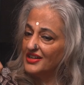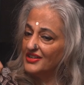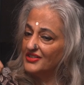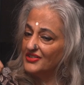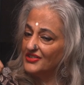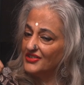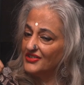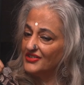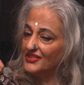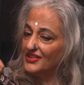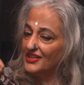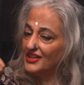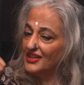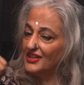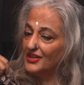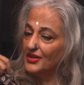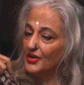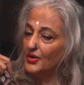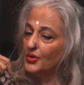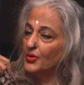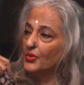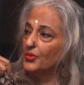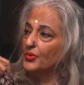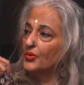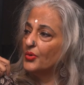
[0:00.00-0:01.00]
of say,
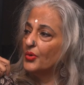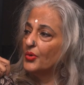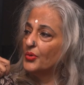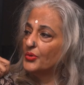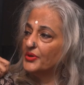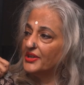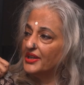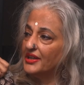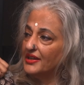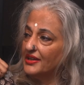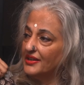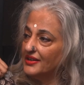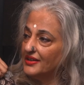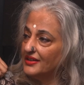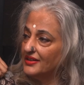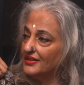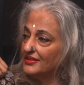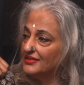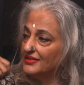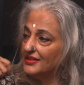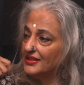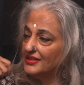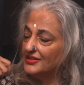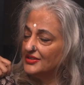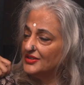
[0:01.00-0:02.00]
oh, okay,
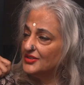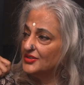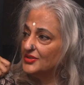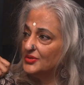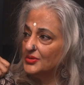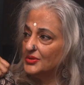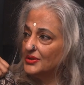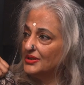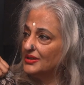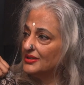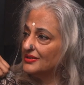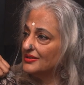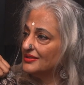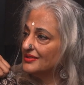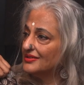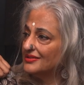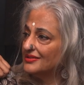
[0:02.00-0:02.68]
and do it.